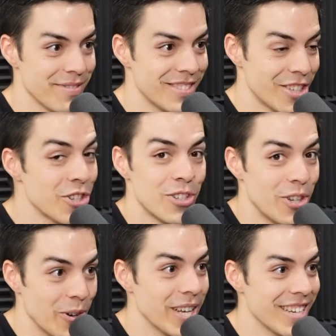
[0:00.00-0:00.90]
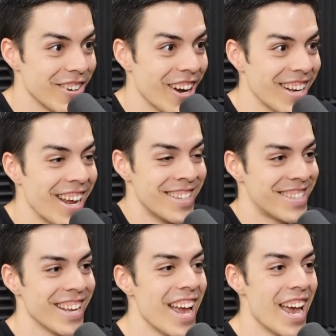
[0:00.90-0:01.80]
Just do it, right?
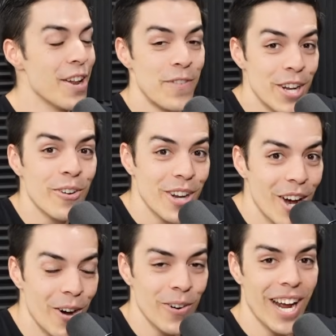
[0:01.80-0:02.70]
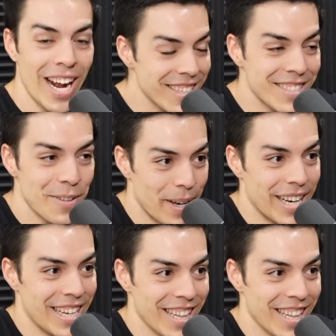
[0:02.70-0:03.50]
And if you don't know, ask somebody.